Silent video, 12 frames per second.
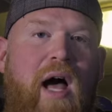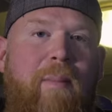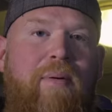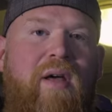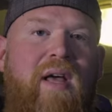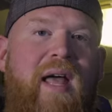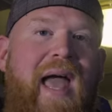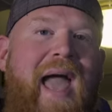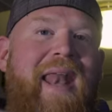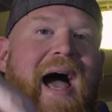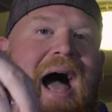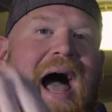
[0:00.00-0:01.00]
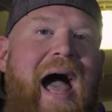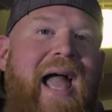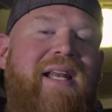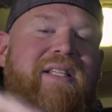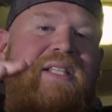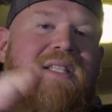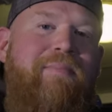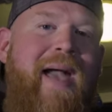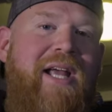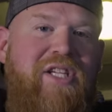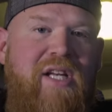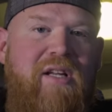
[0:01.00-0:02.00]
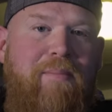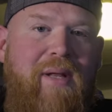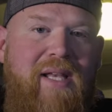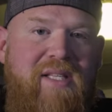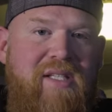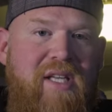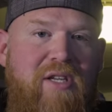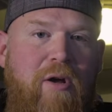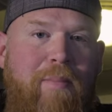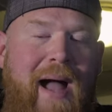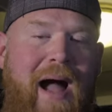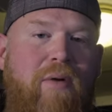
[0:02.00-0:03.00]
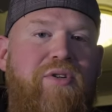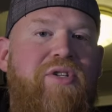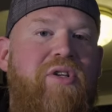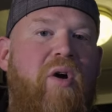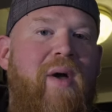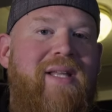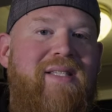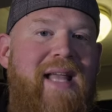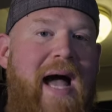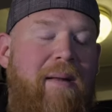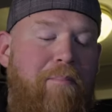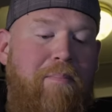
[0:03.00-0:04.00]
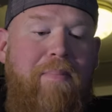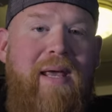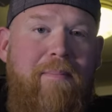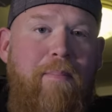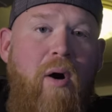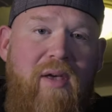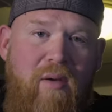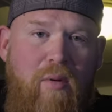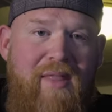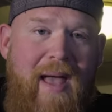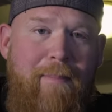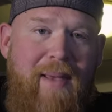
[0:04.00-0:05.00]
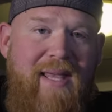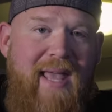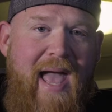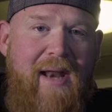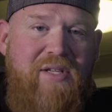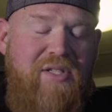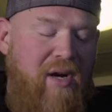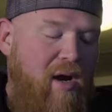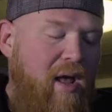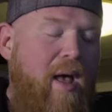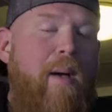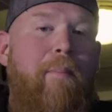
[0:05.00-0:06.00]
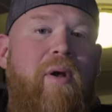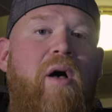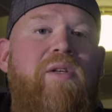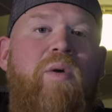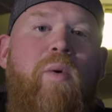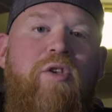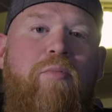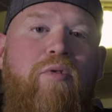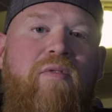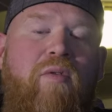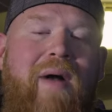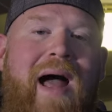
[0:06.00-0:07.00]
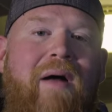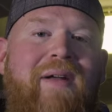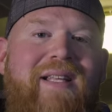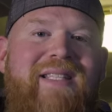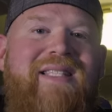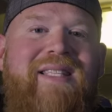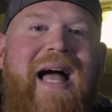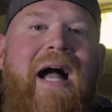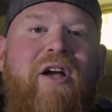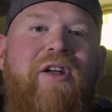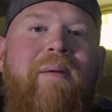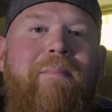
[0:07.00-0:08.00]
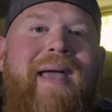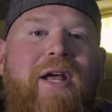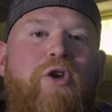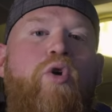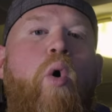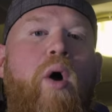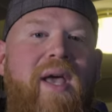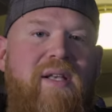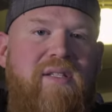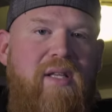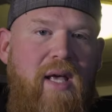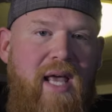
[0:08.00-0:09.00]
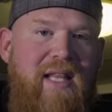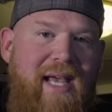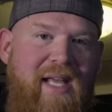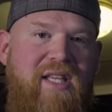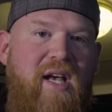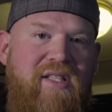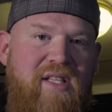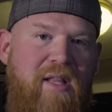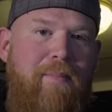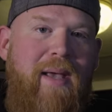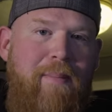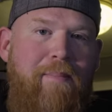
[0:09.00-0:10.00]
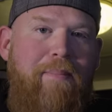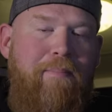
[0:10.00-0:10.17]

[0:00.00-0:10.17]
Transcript: up, and hide and smash into places in your pouch so it's not being bulky with that big canister. But also when you move around, it's not gonna make noise like it does in the big